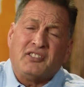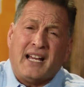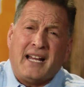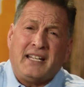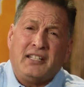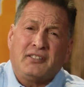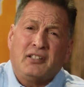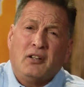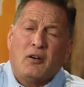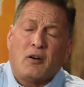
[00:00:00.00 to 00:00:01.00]
dad is,
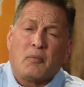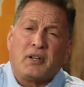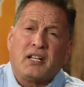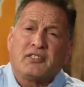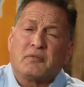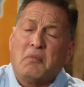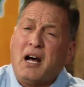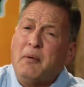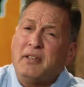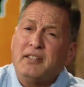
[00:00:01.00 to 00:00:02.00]
or because his
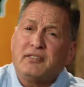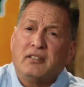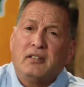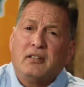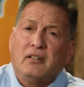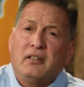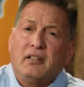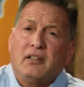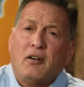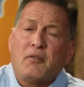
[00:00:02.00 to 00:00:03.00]
mom is?
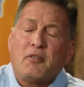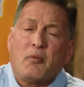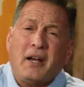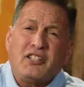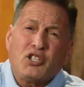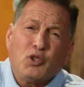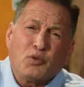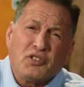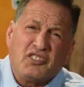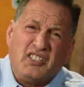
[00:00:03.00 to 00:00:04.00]
Are my
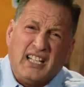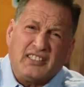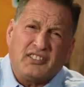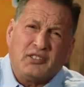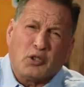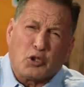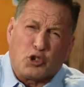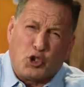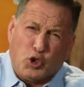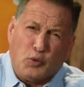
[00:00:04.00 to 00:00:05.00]
children destined or
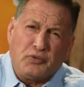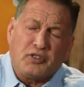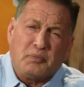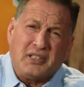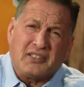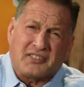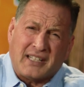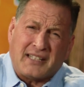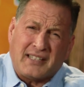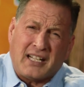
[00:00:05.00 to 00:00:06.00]
doomed to be a
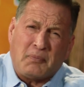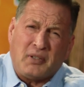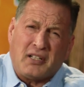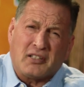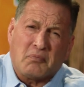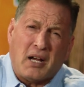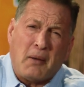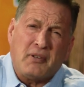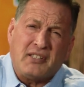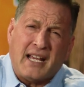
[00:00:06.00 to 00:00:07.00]
sex addict because
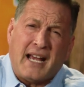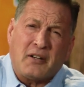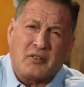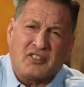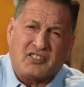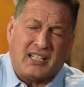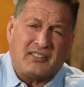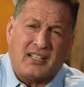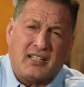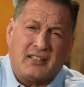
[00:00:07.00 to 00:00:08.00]
mom and dad are a
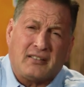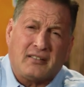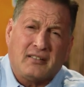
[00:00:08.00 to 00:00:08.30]
sex addict?